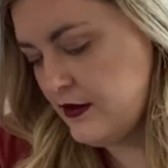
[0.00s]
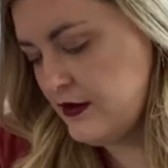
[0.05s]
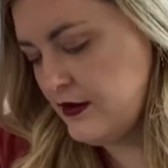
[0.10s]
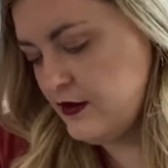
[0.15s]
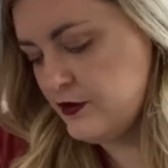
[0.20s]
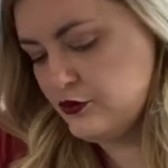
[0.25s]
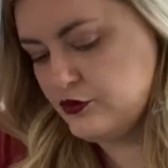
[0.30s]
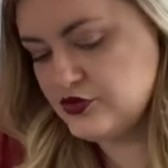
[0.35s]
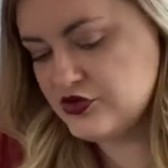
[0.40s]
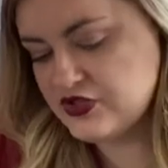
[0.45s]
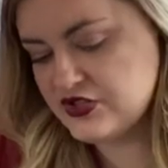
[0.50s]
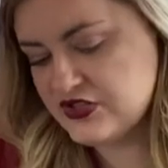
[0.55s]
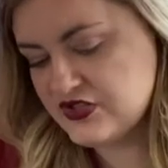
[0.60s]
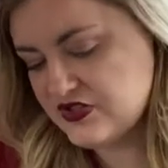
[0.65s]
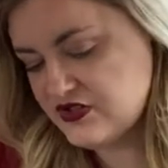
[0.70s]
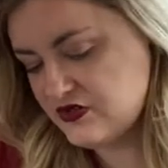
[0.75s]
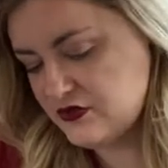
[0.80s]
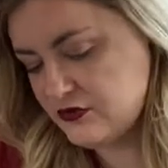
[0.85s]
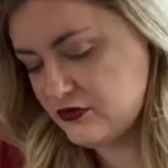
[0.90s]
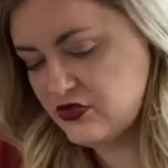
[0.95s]
was just
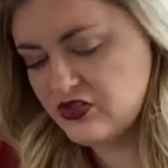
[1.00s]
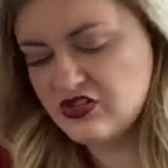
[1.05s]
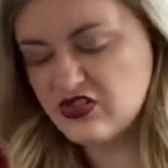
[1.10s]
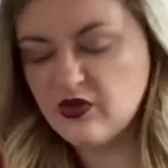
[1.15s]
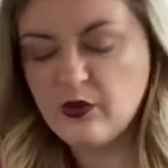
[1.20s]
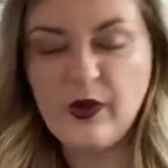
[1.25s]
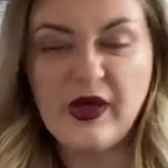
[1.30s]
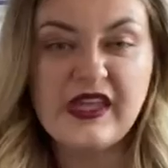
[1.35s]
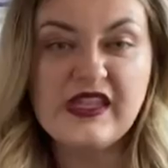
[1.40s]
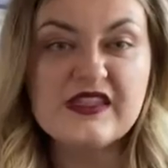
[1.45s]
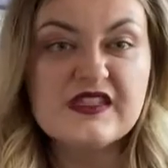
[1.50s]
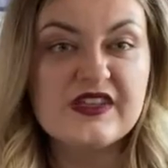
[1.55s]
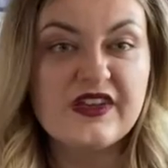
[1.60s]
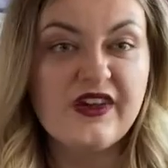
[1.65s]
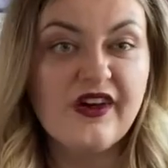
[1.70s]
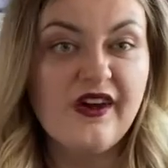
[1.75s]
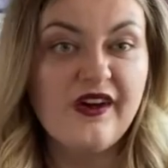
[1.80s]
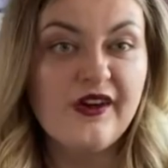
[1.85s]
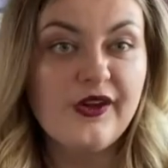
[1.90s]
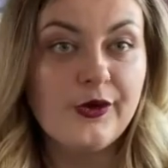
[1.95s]
the way to
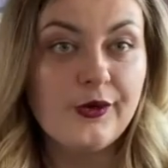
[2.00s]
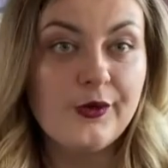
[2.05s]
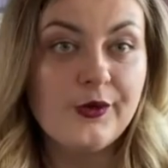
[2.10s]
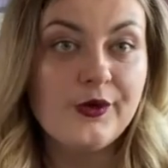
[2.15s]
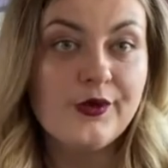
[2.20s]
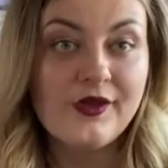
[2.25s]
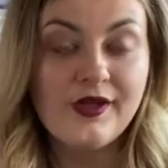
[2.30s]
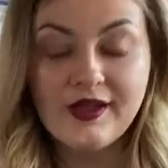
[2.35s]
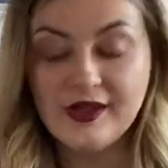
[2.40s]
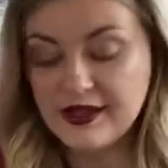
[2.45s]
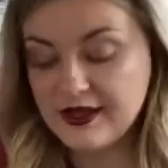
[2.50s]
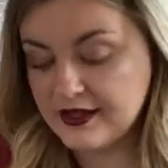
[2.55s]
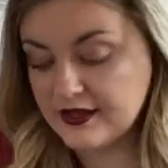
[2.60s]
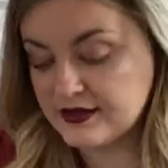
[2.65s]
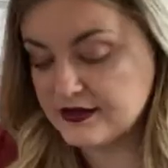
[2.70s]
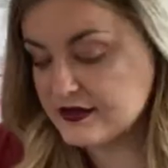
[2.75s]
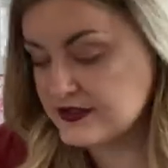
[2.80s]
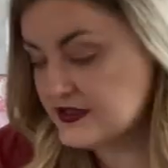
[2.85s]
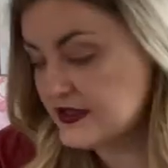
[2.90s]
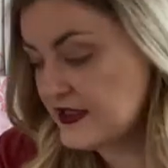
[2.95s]
go.
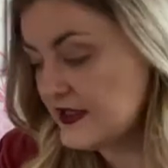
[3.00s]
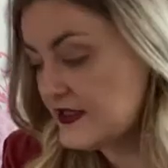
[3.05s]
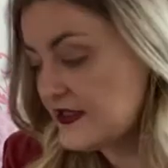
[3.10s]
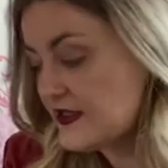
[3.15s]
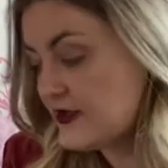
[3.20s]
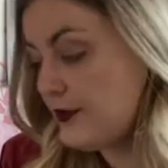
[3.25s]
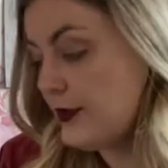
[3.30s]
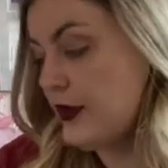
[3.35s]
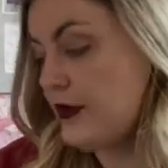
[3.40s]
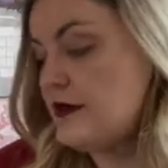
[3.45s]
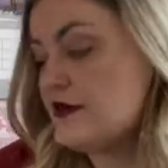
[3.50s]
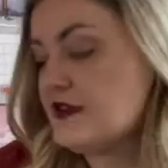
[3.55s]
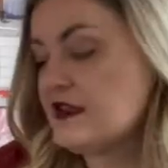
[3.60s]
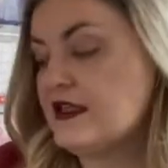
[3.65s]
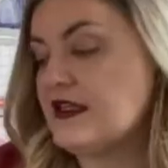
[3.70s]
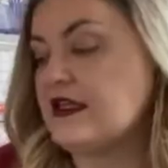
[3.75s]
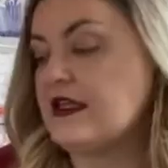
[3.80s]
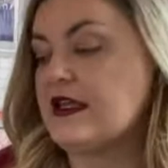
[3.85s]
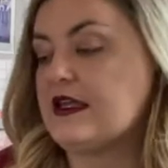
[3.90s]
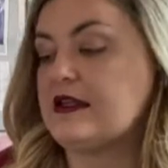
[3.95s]
And it's
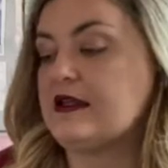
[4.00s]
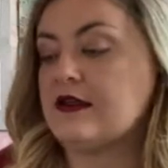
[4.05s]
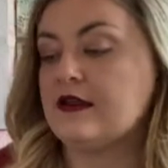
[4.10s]
supposedly